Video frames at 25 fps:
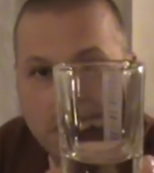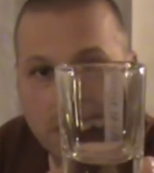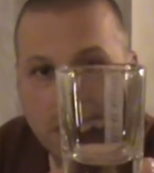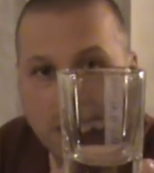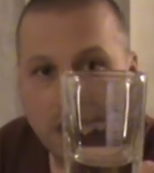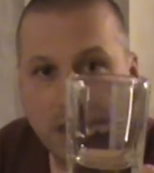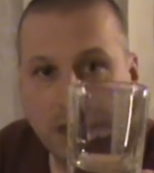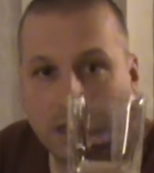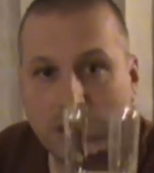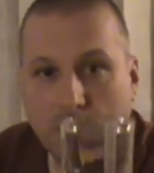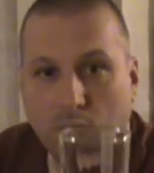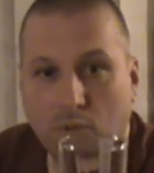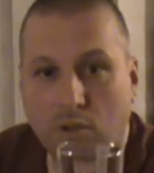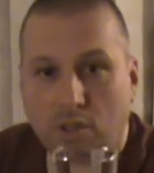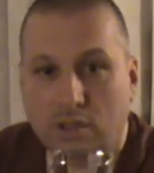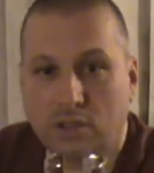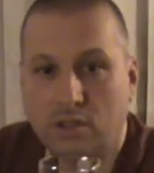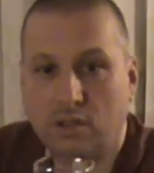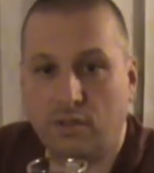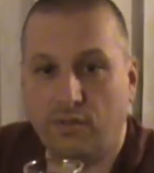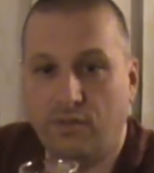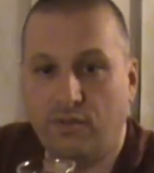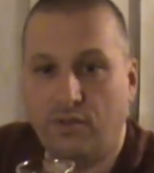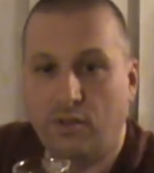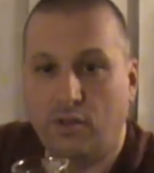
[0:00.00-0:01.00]
and you want
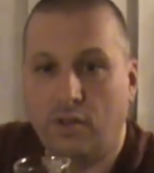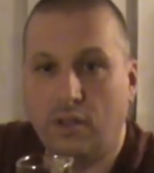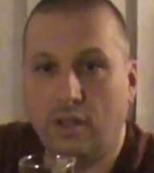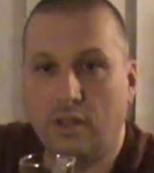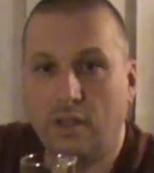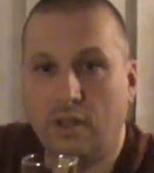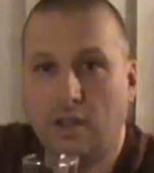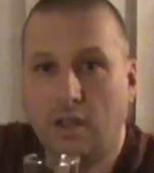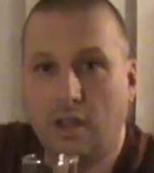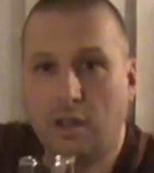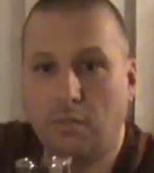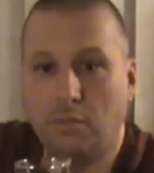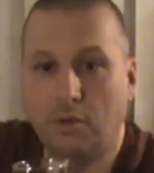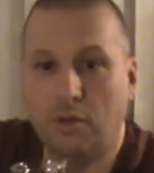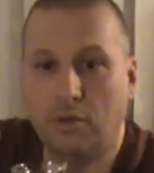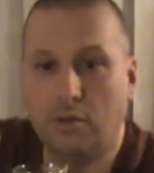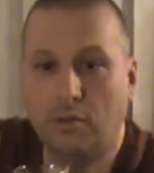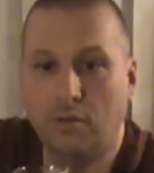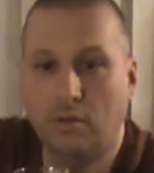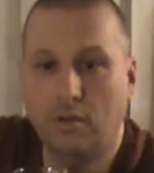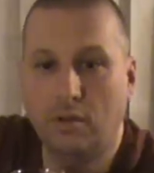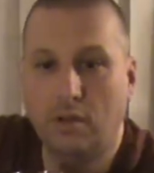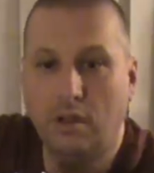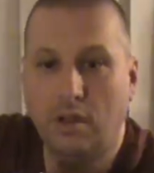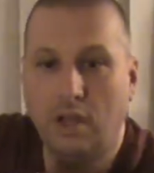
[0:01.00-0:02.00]
to fill it about
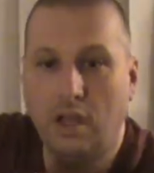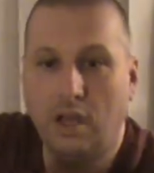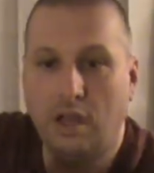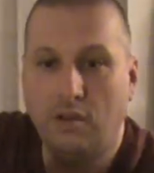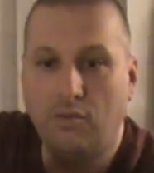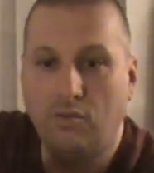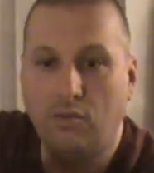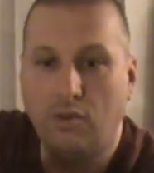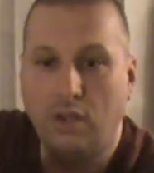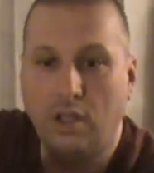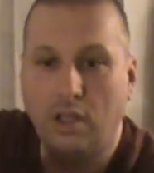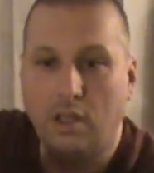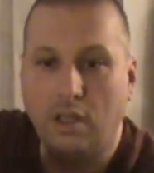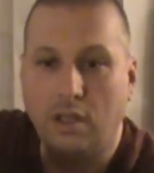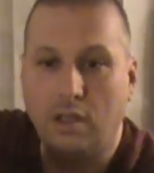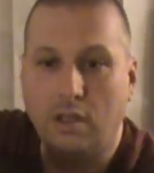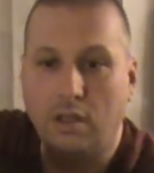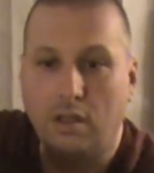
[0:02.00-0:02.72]
halfway